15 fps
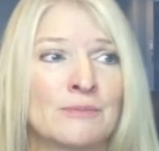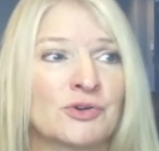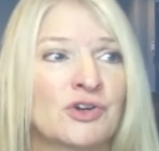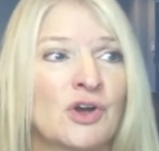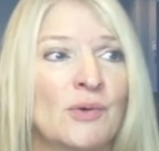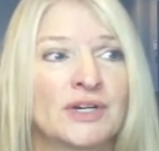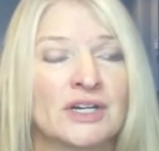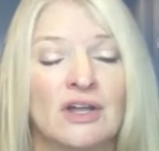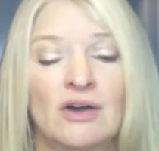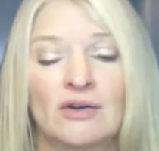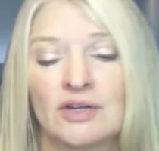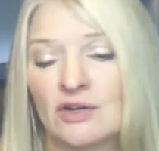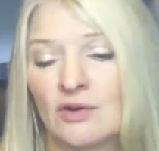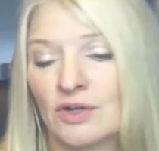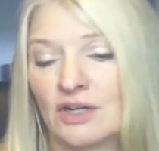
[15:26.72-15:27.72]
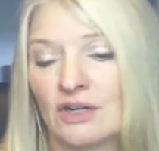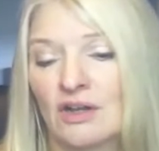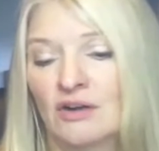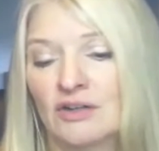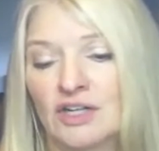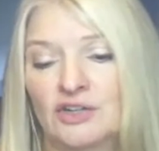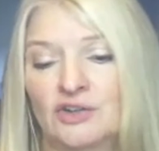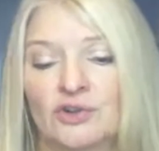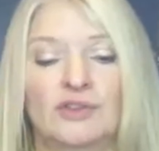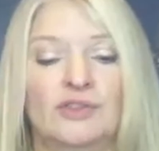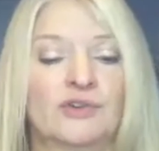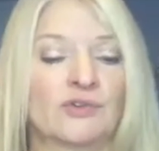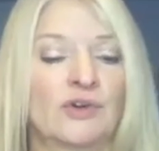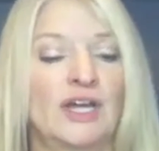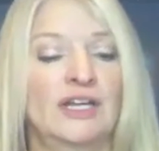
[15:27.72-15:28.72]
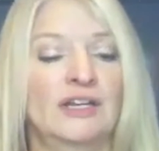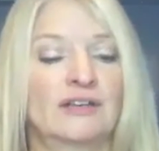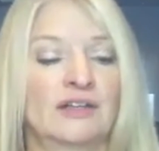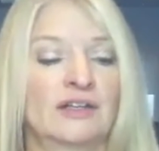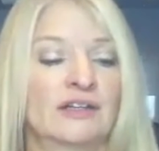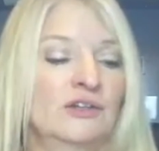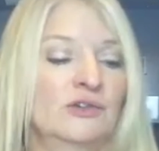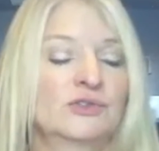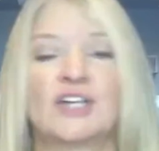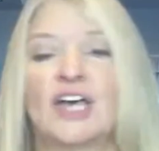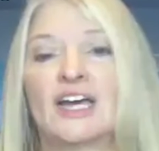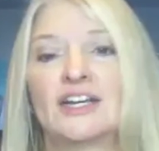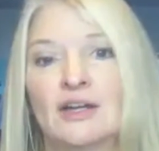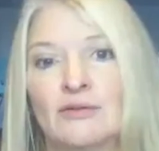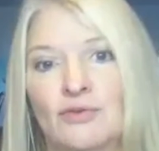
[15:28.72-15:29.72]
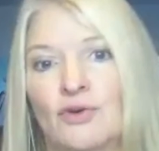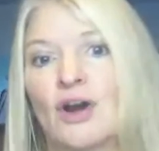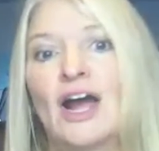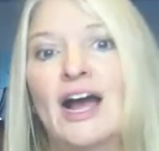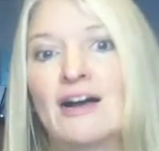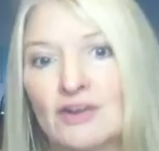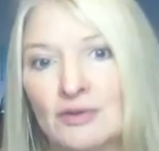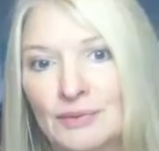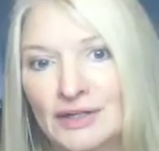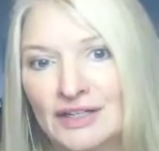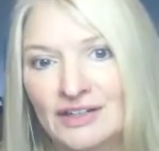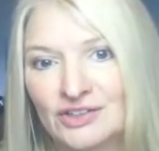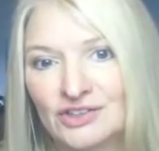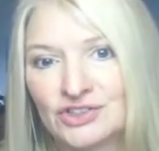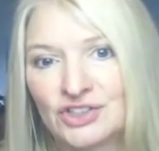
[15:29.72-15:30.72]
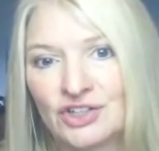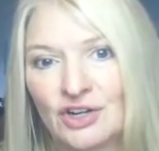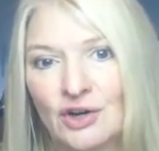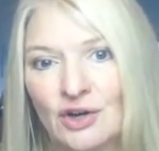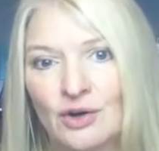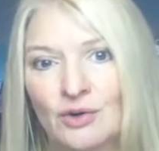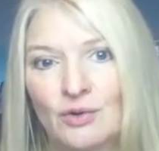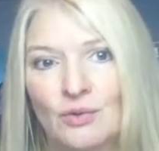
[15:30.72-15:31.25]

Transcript: going along and you're at the rate that you signed up for however many years ago.